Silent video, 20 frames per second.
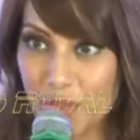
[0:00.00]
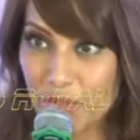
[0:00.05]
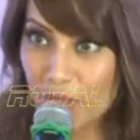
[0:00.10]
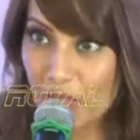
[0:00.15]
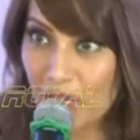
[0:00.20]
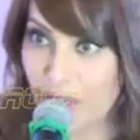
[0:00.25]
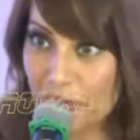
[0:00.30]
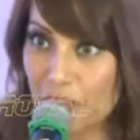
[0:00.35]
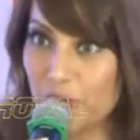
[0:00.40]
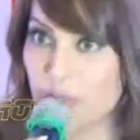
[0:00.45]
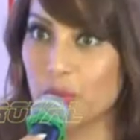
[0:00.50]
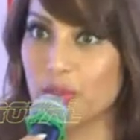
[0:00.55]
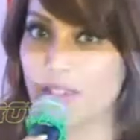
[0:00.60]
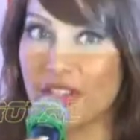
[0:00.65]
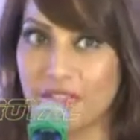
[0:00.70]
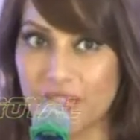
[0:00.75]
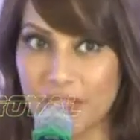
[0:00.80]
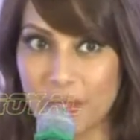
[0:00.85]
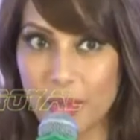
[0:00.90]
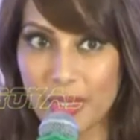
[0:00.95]
Good afternoon,
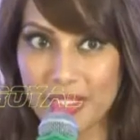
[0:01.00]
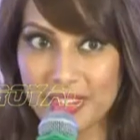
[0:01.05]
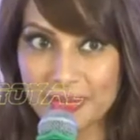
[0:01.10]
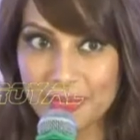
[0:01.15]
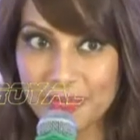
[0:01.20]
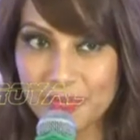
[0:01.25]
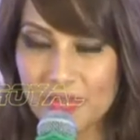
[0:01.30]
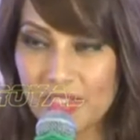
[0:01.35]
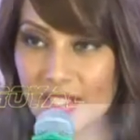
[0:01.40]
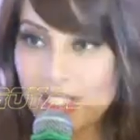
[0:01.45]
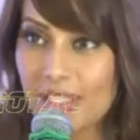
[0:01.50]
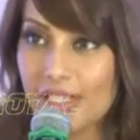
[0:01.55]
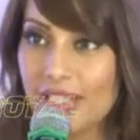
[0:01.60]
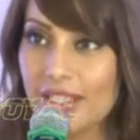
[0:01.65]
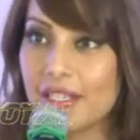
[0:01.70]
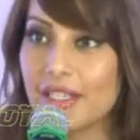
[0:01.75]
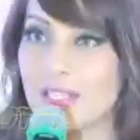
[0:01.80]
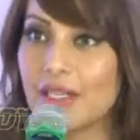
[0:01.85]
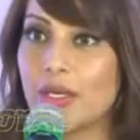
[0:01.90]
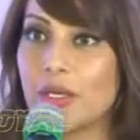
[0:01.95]
everyone.
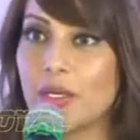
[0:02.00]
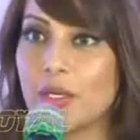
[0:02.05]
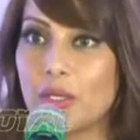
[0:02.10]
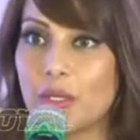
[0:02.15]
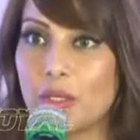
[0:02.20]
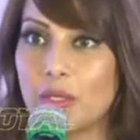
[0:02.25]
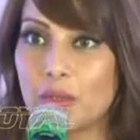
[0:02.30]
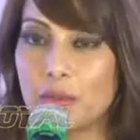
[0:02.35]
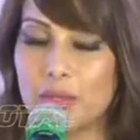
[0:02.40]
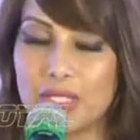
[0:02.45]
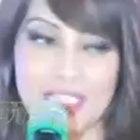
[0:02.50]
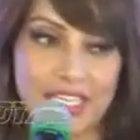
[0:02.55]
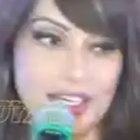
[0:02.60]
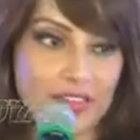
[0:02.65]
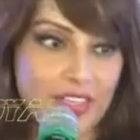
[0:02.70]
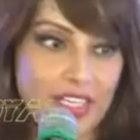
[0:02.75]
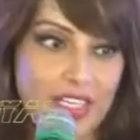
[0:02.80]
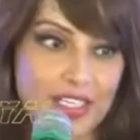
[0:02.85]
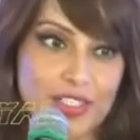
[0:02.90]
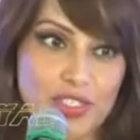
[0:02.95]
Well,
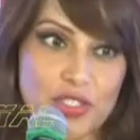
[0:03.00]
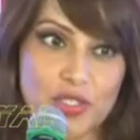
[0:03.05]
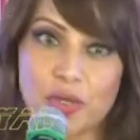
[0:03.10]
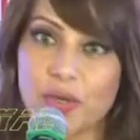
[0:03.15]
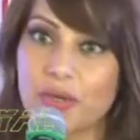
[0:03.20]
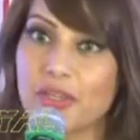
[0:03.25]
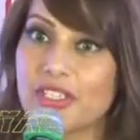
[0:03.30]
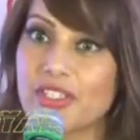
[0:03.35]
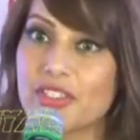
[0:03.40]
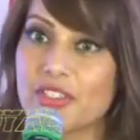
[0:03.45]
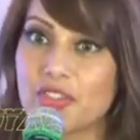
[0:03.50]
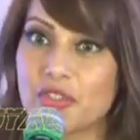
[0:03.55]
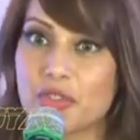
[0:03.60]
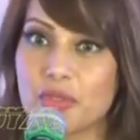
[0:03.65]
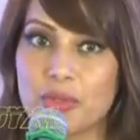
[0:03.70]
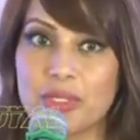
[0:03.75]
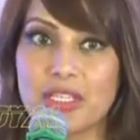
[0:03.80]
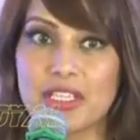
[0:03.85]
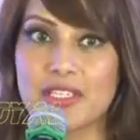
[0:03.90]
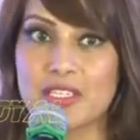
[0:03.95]
Devika's story is
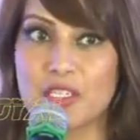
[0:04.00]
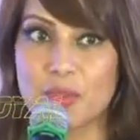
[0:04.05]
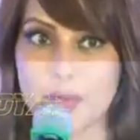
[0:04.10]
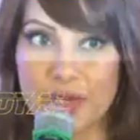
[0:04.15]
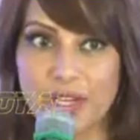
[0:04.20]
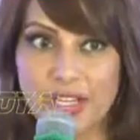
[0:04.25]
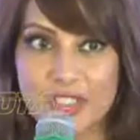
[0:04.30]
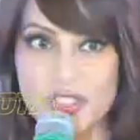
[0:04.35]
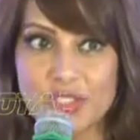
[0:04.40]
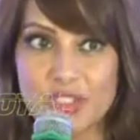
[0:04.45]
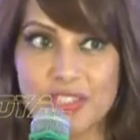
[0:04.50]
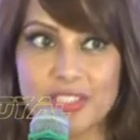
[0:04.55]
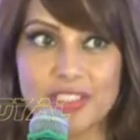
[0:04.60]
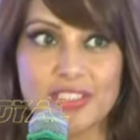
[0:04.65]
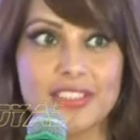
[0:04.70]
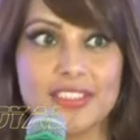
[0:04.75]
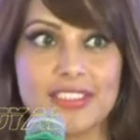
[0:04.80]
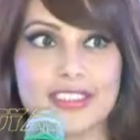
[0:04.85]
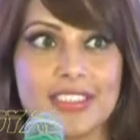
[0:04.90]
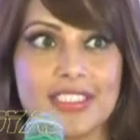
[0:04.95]
truly
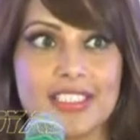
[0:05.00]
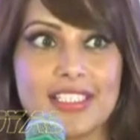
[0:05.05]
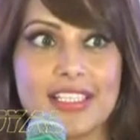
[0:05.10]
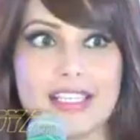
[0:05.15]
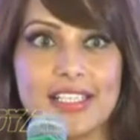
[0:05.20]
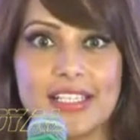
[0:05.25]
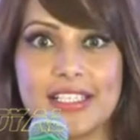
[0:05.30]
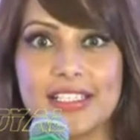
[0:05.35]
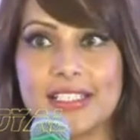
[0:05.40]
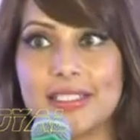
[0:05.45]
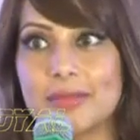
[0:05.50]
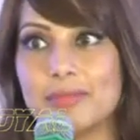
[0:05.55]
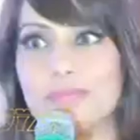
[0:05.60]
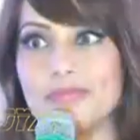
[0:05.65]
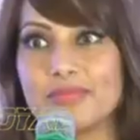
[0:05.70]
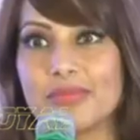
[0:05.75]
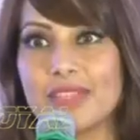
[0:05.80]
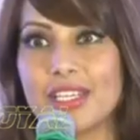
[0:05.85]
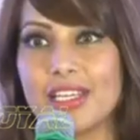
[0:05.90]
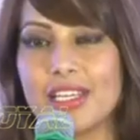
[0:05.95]
inspirational.
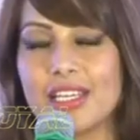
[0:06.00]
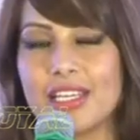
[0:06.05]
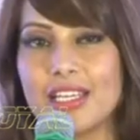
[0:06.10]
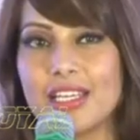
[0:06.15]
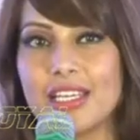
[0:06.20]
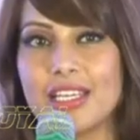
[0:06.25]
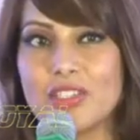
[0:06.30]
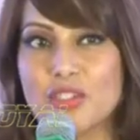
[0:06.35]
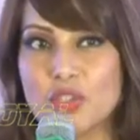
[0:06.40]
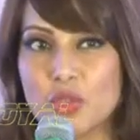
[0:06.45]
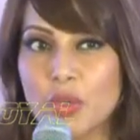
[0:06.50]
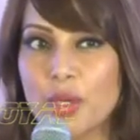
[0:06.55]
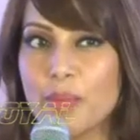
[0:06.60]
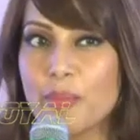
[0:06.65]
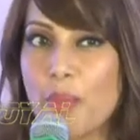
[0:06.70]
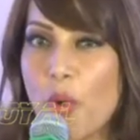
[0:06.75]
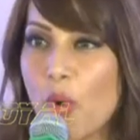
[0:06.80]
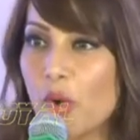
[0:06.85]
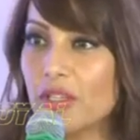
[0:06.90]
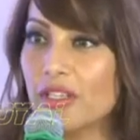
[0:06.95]
Um, it's so
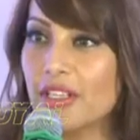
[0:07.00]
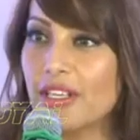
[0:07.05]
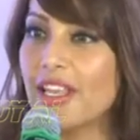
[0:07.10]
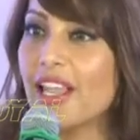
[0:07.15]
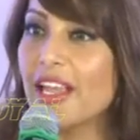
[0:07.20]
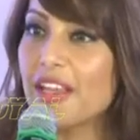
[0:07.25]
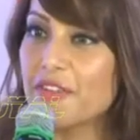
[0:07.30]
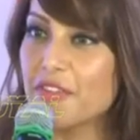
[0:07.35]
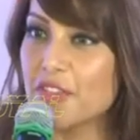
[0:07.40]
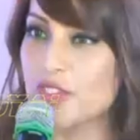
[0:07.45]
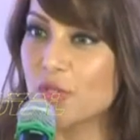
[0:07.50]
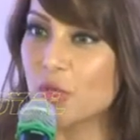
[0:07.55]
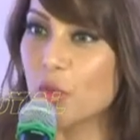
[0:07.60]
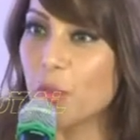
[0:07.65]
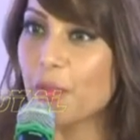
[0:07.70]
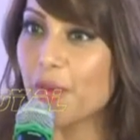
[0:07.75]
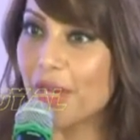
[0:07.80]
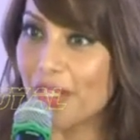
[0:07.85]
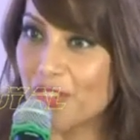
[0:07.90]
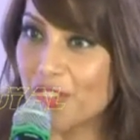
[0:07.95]
important. Life is so
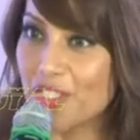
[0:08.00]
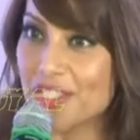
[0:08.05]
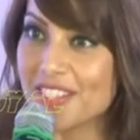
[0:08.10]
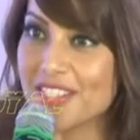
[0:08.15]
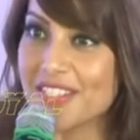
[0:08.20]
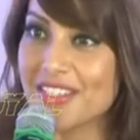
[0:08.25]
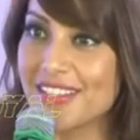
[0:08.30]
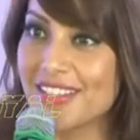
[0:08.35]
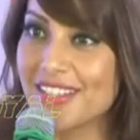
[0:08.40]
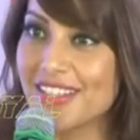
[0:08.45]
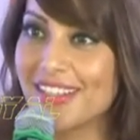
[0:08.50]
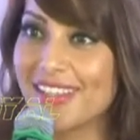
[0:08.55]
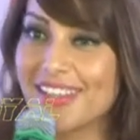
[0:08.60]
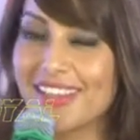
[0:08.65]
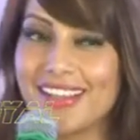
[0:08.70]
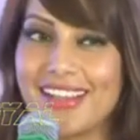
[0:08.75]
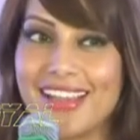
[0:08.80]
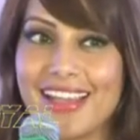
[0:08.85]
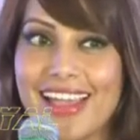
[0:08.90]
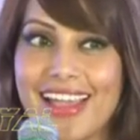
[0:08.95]
precious.
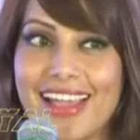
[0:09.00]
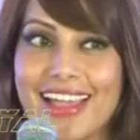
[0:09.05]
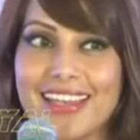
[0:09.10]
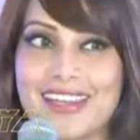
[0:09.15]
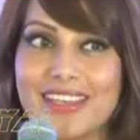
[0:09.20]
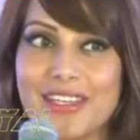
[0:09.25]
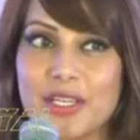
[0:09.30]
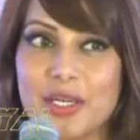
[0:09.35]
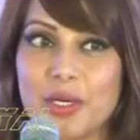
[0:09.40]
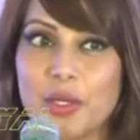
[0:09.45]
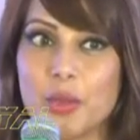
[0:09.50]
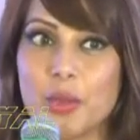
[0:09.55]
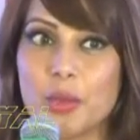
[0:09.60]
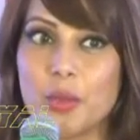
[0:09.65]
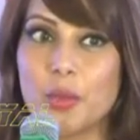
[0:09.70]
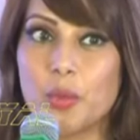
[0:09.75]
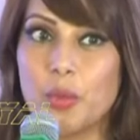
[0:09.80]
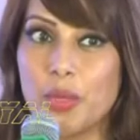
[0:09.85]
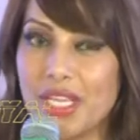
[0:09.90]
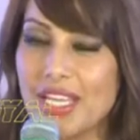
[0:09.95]
And uh,
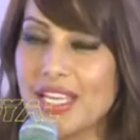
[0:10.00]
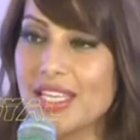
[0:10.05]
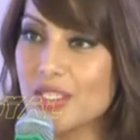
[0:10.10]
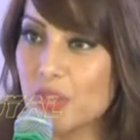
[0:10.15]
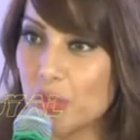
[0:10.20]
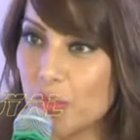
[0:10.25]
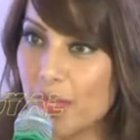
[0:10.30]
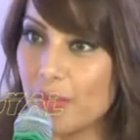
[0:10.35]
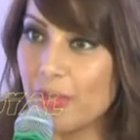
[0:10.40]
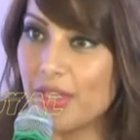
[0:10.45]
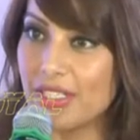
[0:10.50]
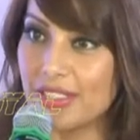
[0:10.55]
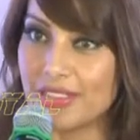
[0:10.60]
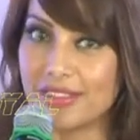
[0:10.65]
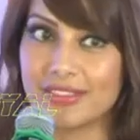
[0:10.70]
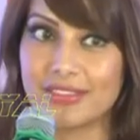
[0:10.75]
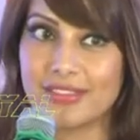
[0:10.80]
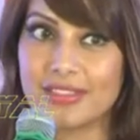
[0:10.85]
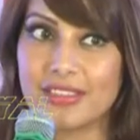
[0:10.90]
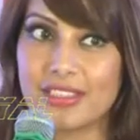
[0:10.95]
we as women
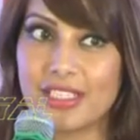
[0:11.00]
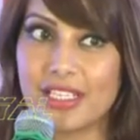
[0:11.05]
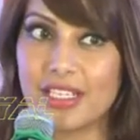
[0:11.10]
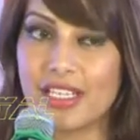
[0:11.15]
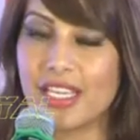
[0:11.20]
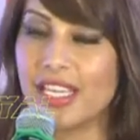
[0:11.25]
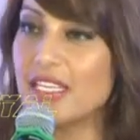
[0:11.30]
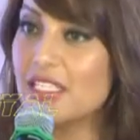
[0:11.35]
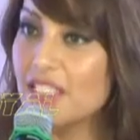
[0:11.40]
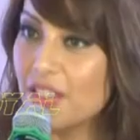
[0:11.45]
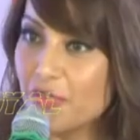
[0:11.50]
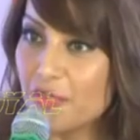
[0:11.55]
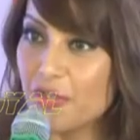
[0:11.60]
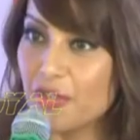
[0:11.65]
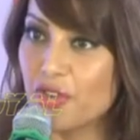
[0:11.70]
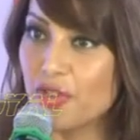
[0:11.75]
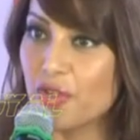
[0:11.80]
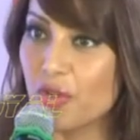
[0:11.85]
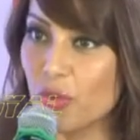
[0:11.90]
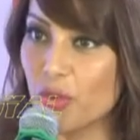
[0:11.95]
in
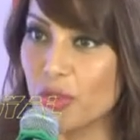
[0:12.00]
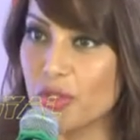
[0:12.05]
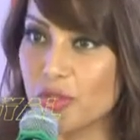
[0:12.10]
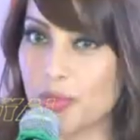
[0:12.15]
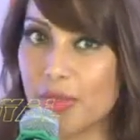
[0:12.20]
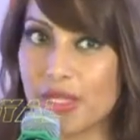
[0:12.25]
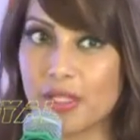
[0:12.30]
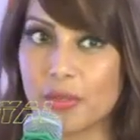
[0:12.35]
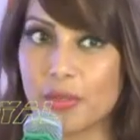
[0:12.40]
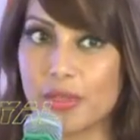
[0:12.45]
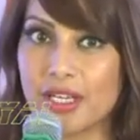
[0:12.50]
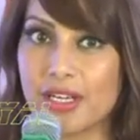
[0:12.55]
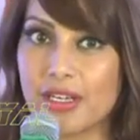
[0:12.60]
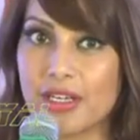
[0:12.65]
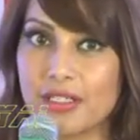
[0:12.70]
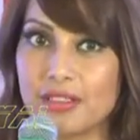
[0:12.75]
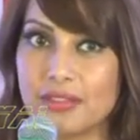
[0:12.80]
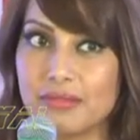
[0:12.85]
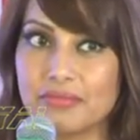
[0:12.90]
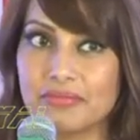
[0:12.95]
different roles, whether we
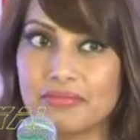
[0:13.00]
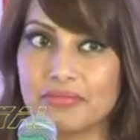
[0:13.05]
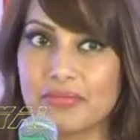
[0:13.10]
are